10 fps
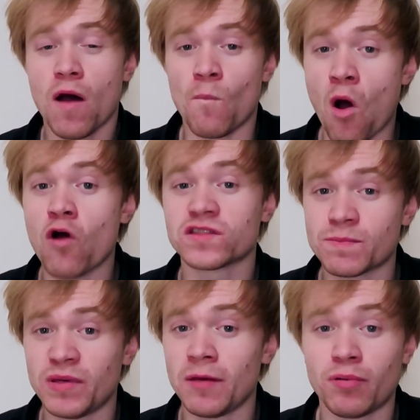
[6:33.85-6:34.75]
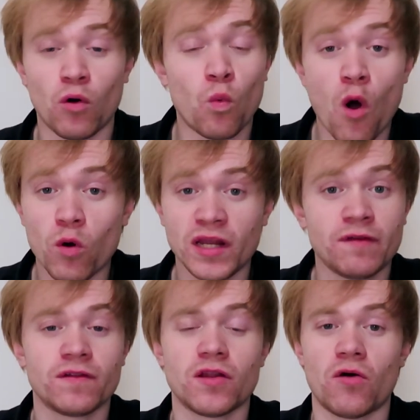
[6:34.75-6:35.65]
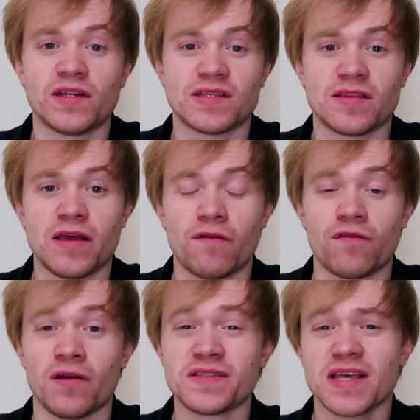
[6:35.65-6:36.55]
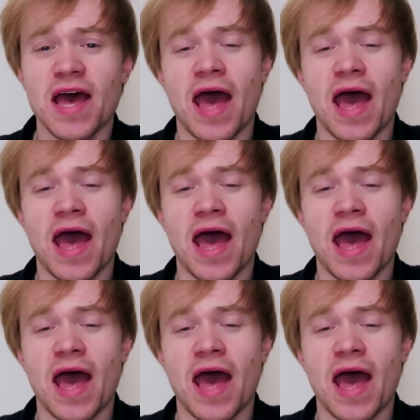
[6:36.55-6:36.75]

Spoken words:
most people won't even notice a difference.